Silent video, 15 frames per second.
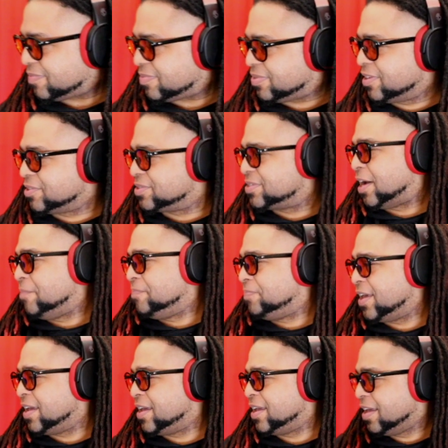There's
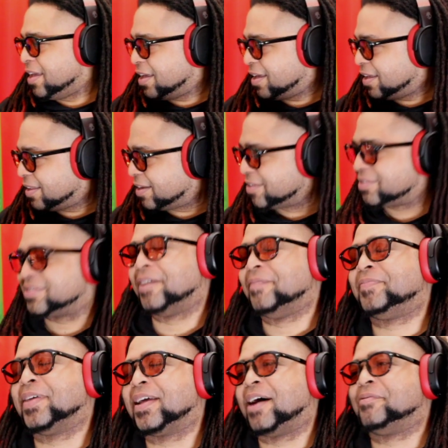something I was
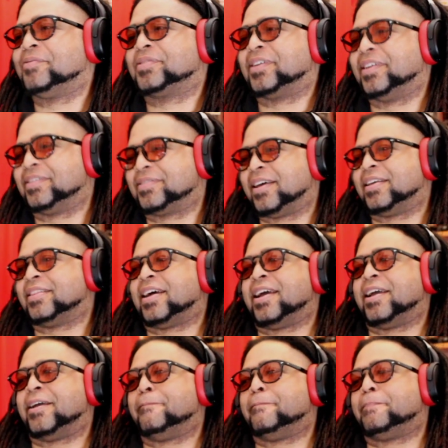going to say,
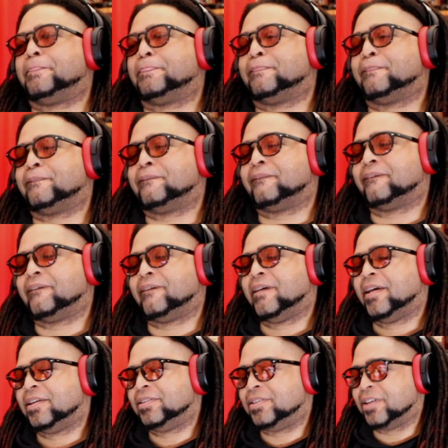like,
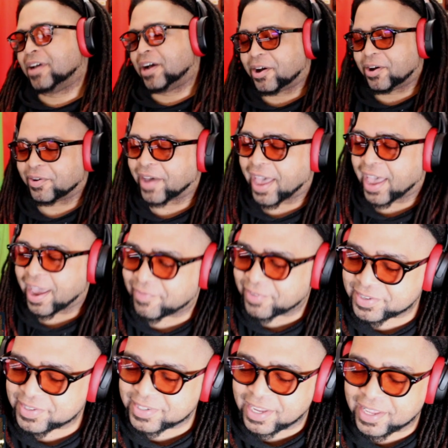yo, ever
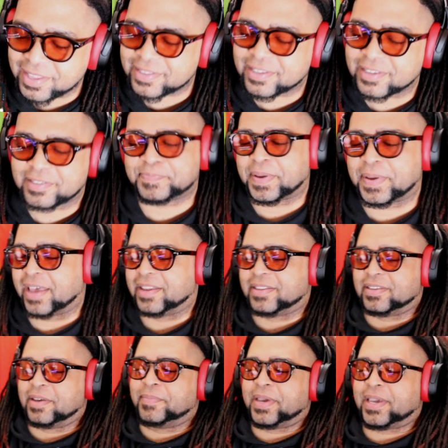since this
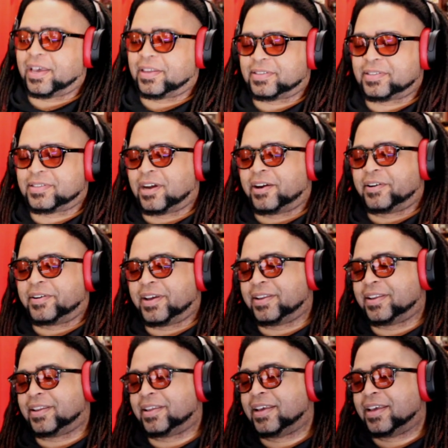pandemic has started,
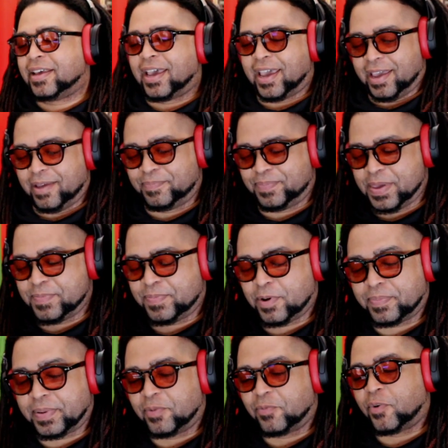and people
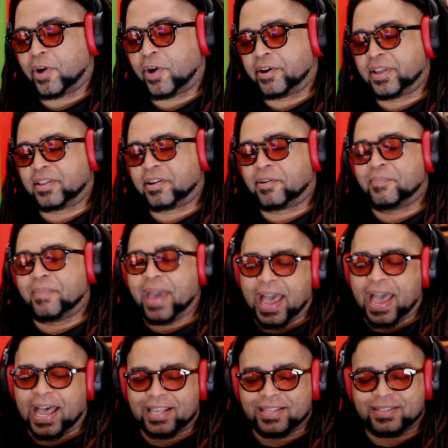have been wearing their
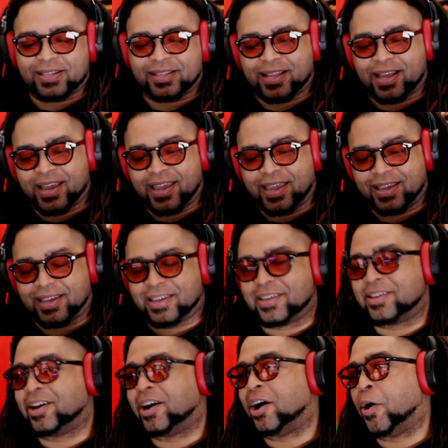mask, like,
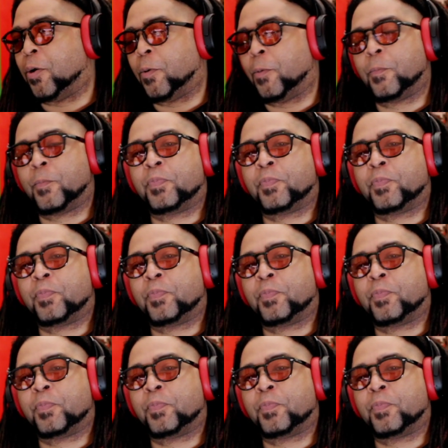yo.